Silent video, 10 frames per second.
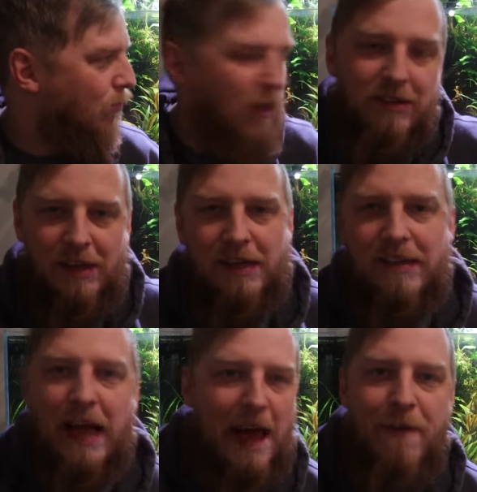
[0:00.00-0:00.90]
Whereas, like I
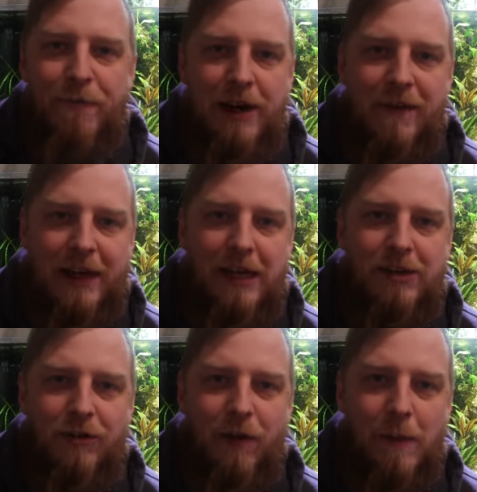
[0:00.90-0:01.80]
say, every other
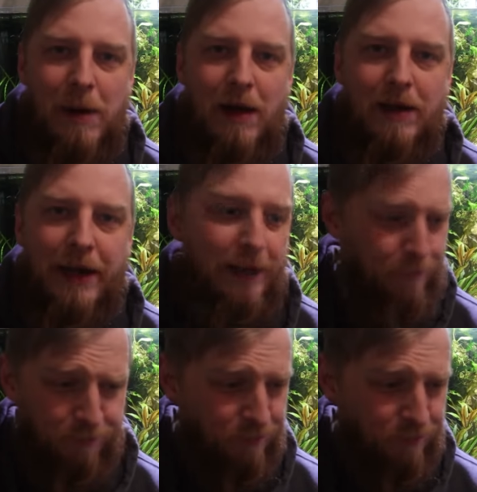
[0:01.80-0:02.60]
heater on the market.